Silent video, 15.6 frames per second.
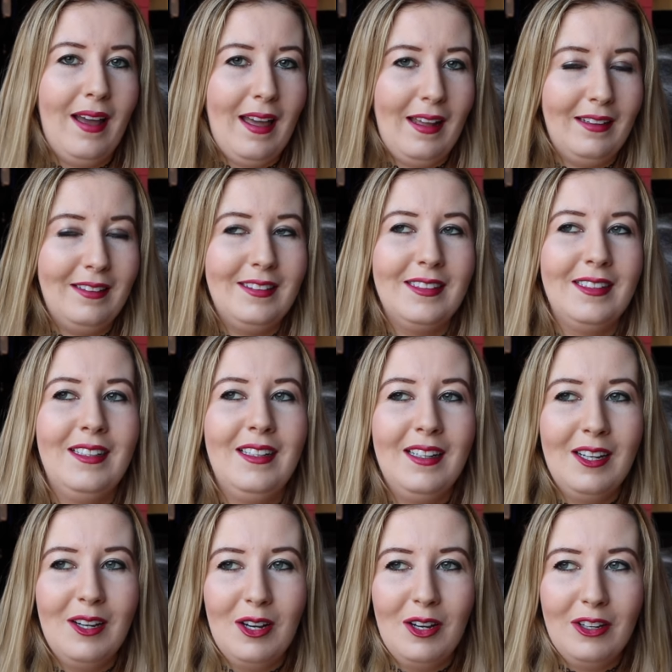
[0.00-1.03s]
And
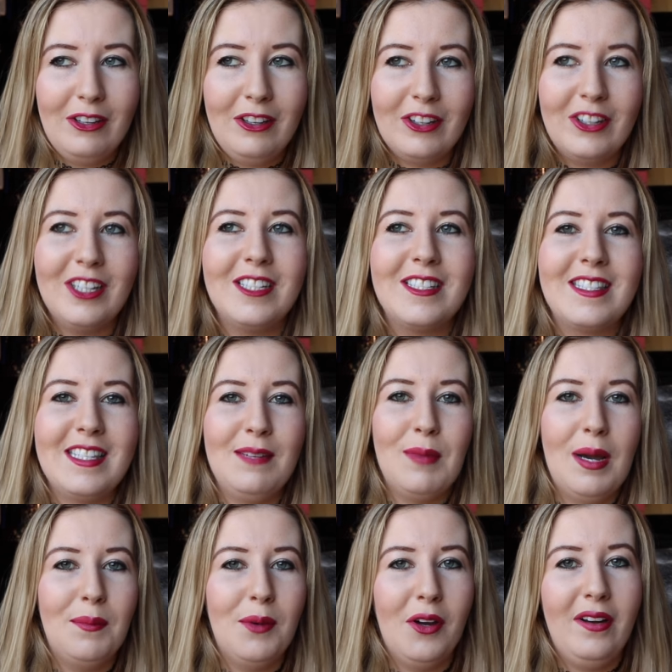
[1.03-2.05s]
you could see
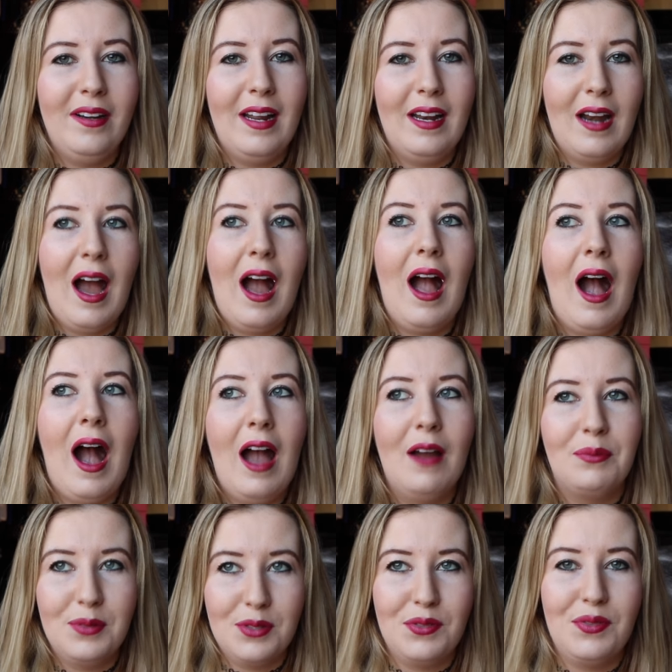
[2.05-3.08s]
my bone and
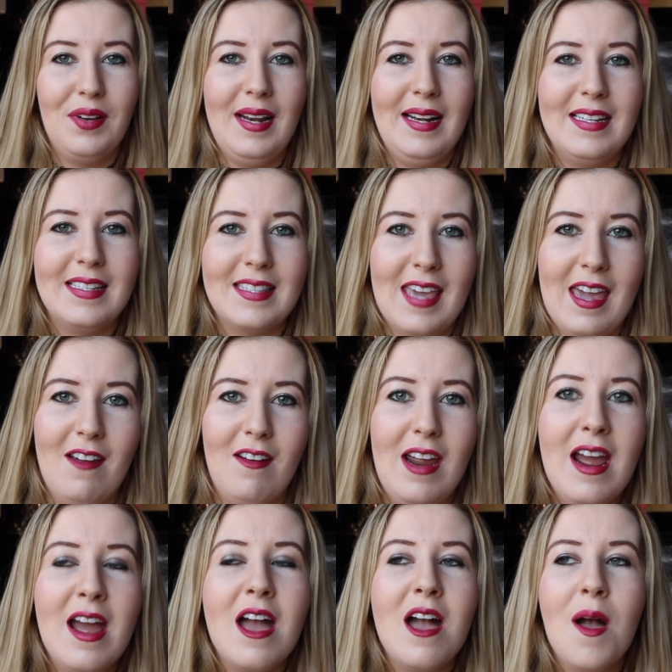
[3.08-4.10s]
it was really
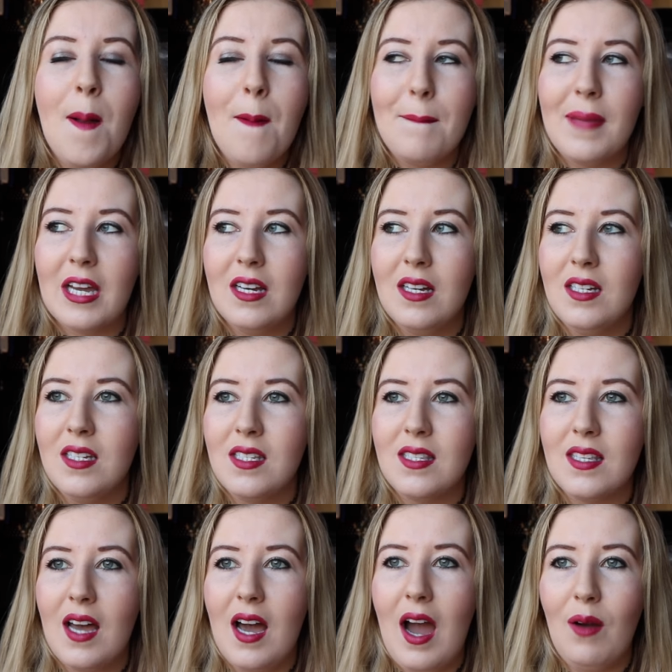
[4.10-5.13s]
scary
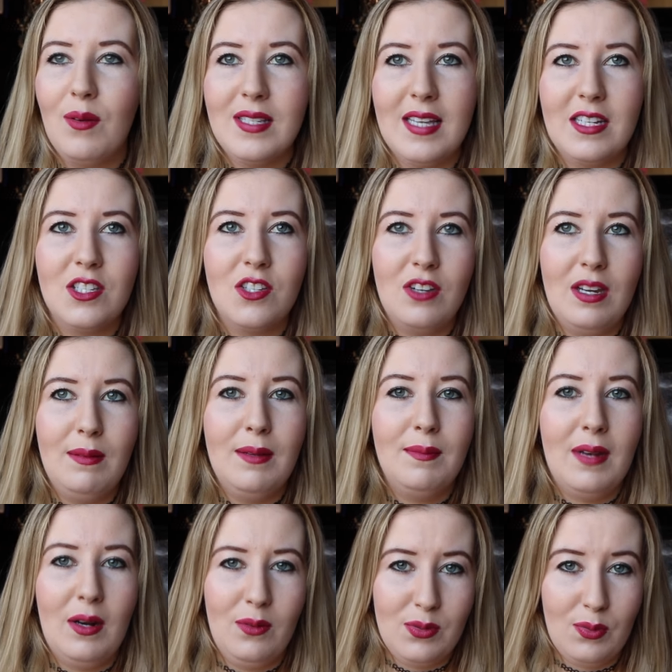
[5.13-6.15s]
because I was like screaming,
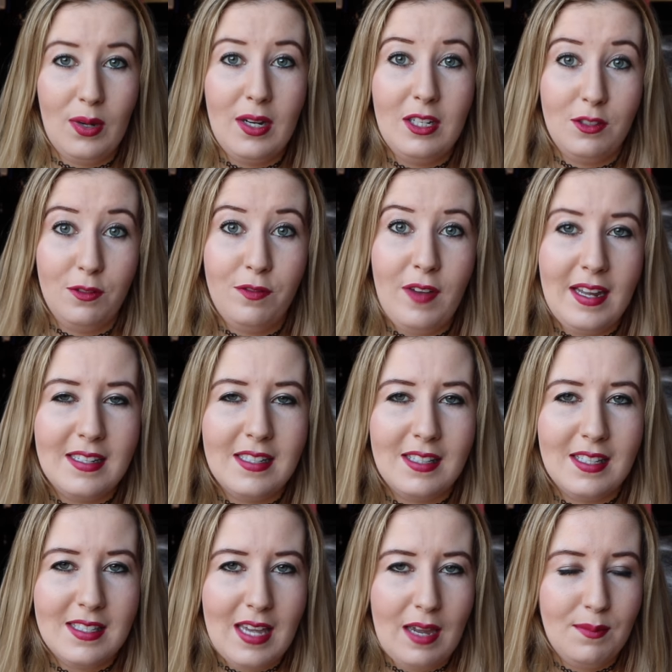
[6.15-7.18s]
but I was wanting to faint at
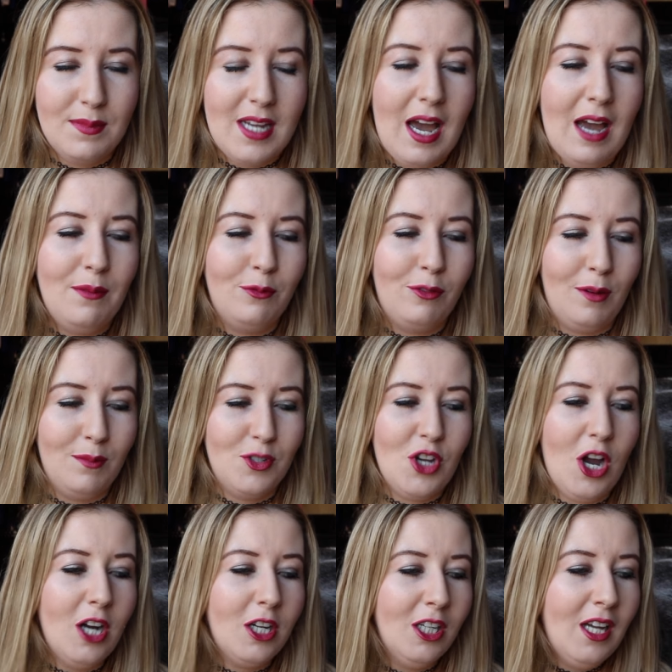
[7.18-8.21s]
the same time from
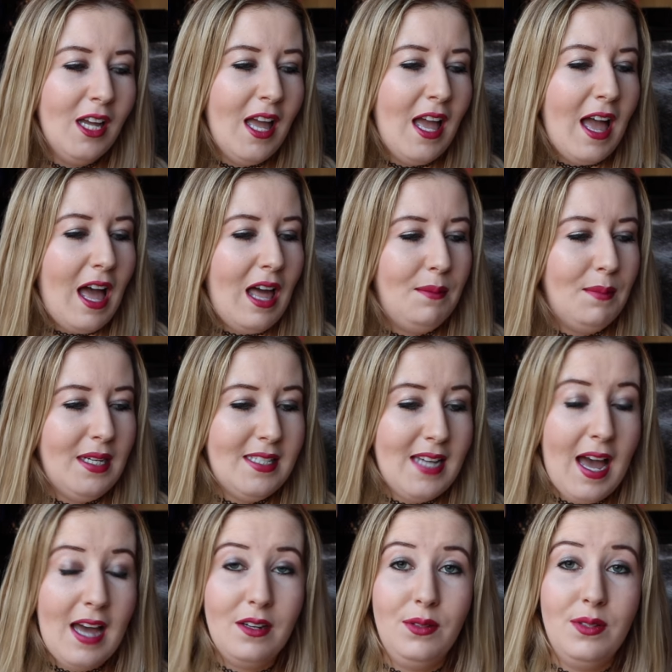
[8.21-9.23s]
shock. And my
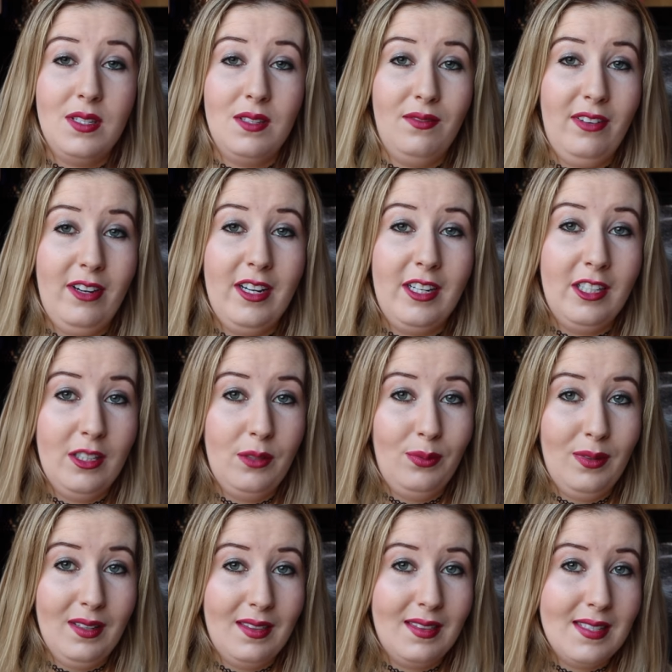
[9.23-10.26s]
dad, who isn't very good
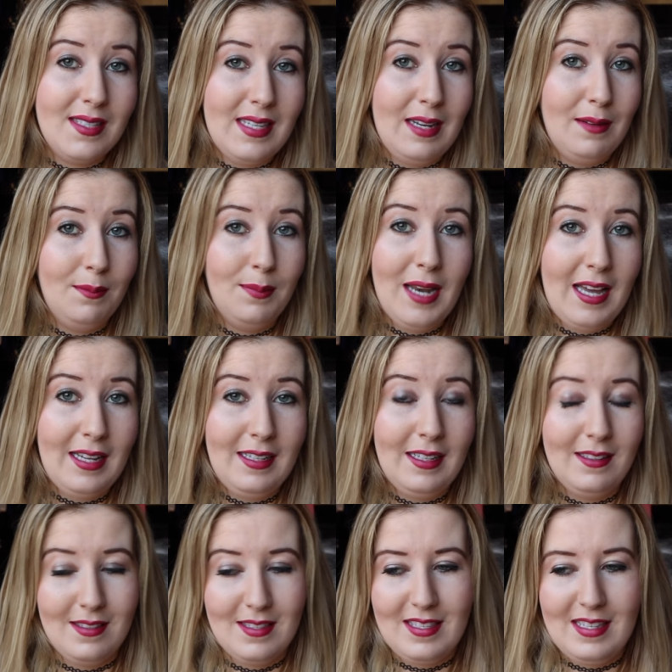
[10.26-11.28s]
with seeing blood
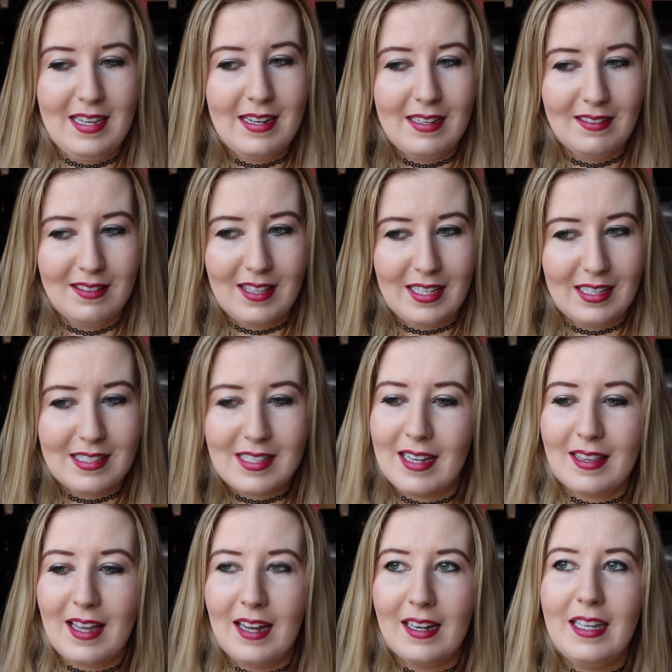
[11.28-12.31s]
and seeing things
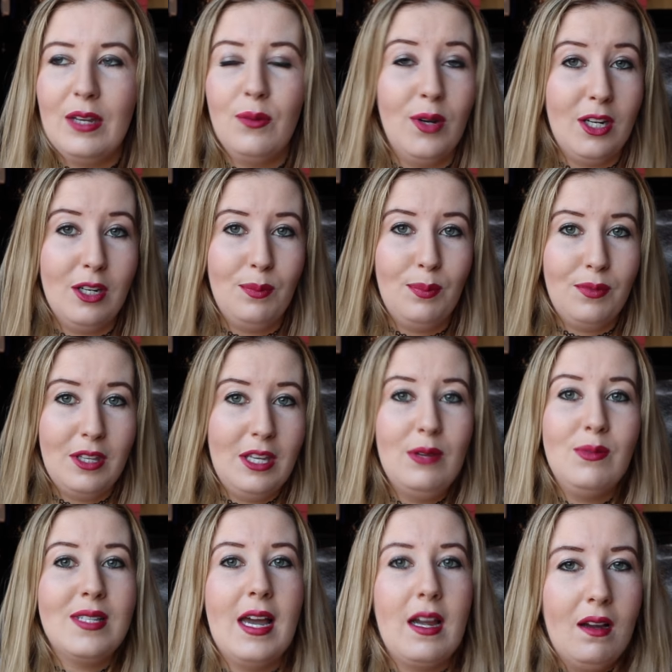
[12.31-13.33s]
like that, he
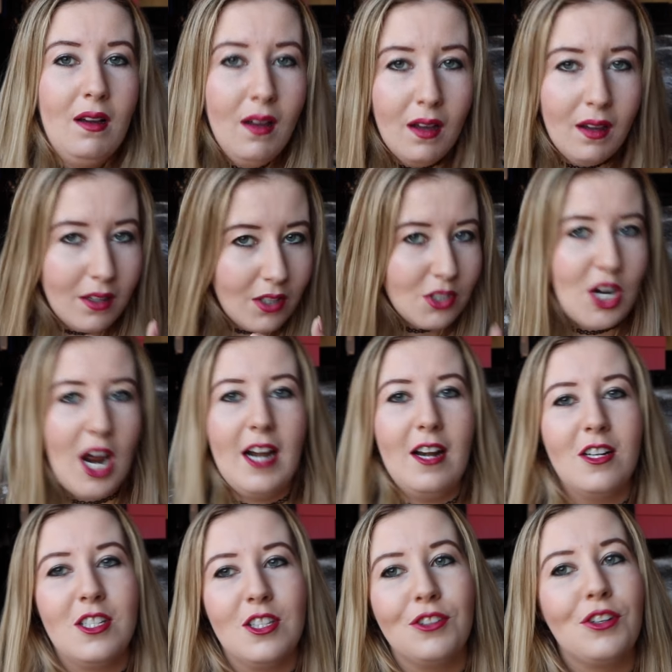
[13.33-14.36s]
was like trying
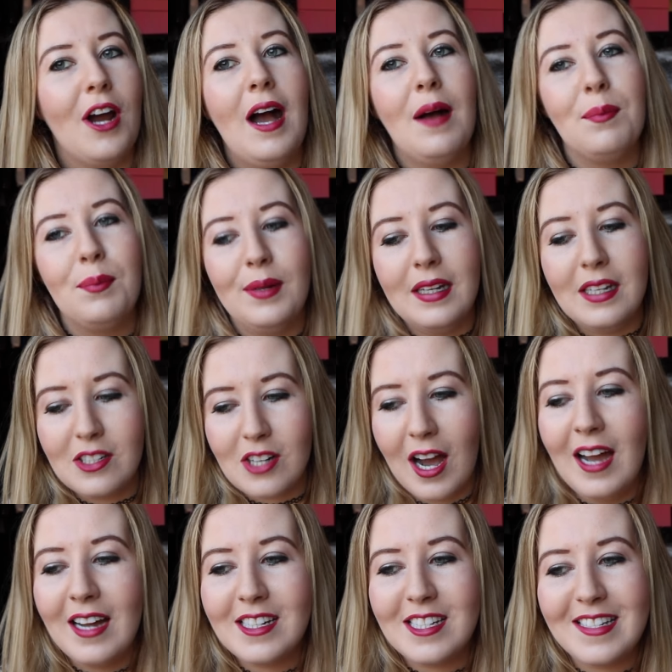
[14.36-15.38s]
not to throw up, but he
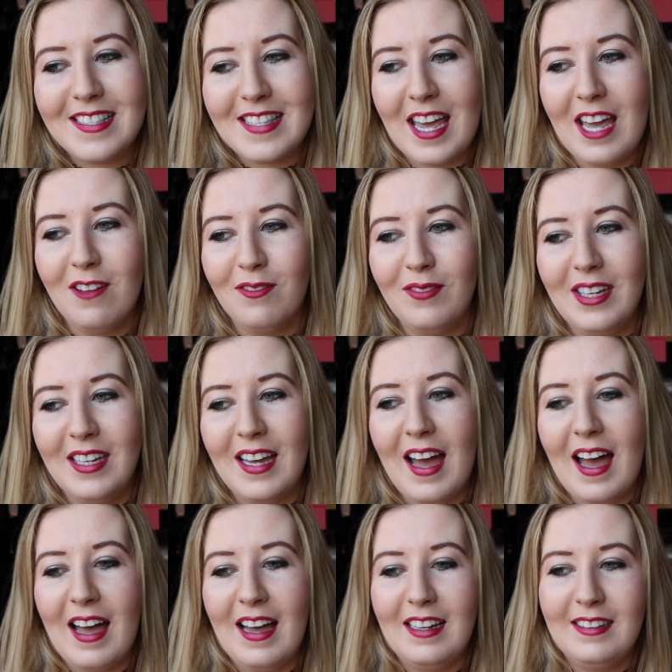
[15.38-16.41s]
tried to save
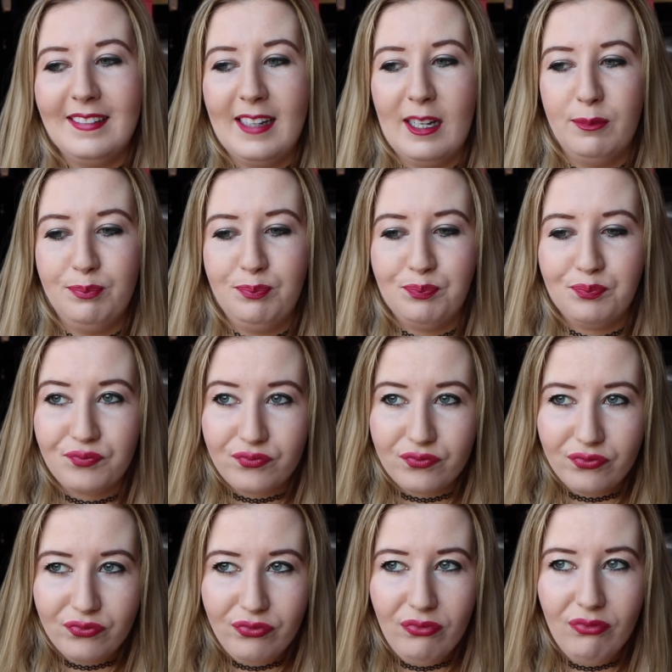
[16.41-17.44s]
me. And
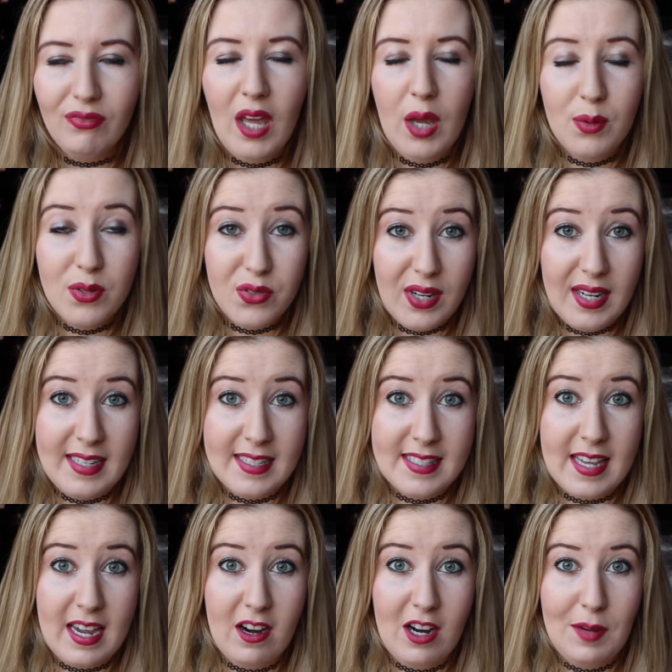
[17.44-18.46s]
it was really
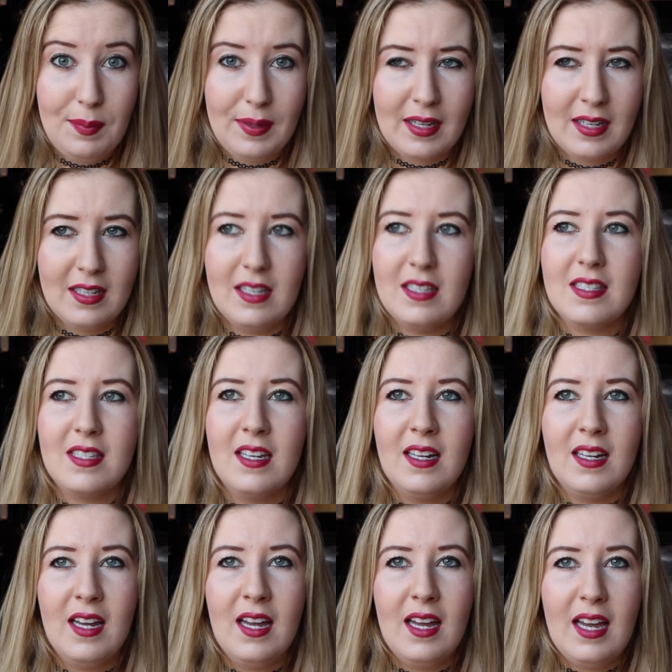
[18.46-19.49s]
scary because
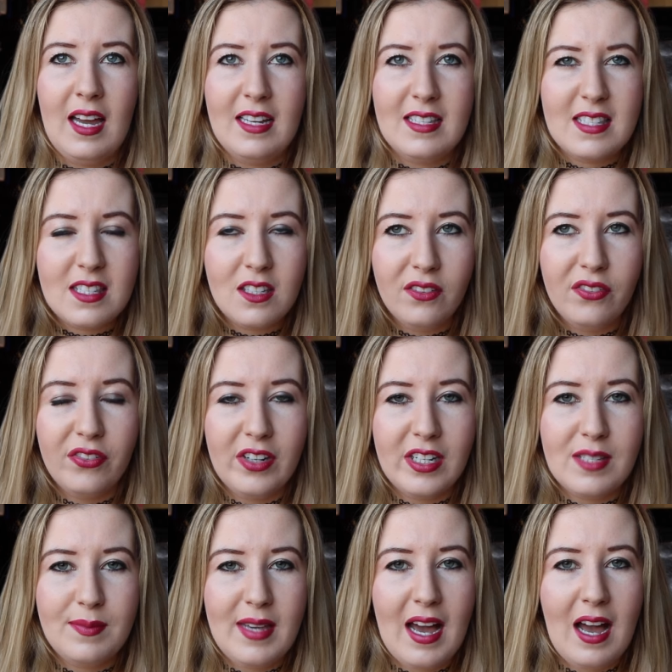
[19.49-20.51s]
it still
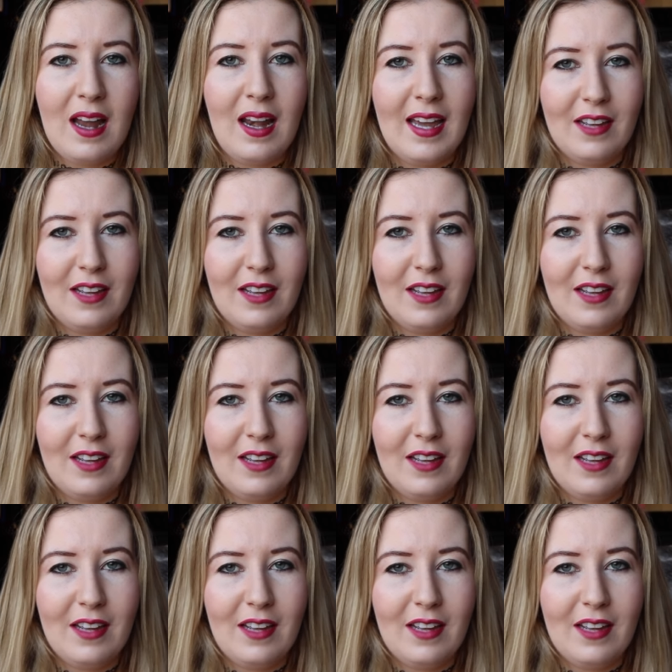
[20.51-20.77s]
freaks me out.